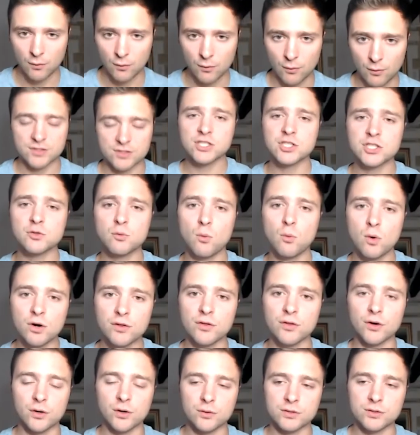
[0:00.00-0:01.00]
This is one
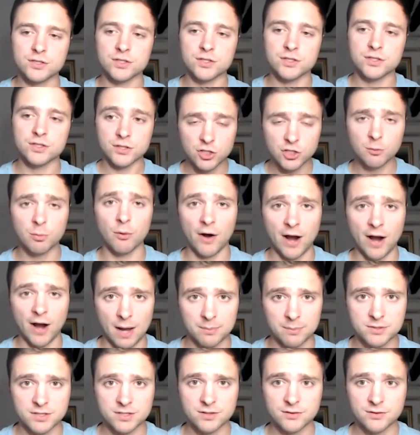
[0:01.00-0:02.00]
of those super
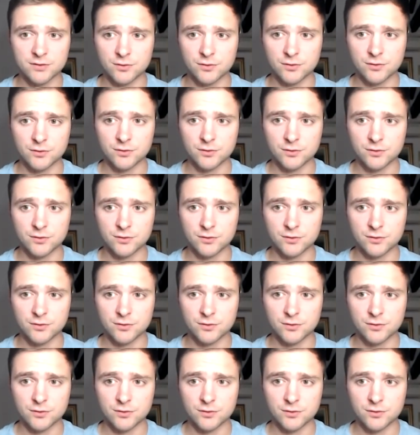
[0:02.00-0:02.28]
apps,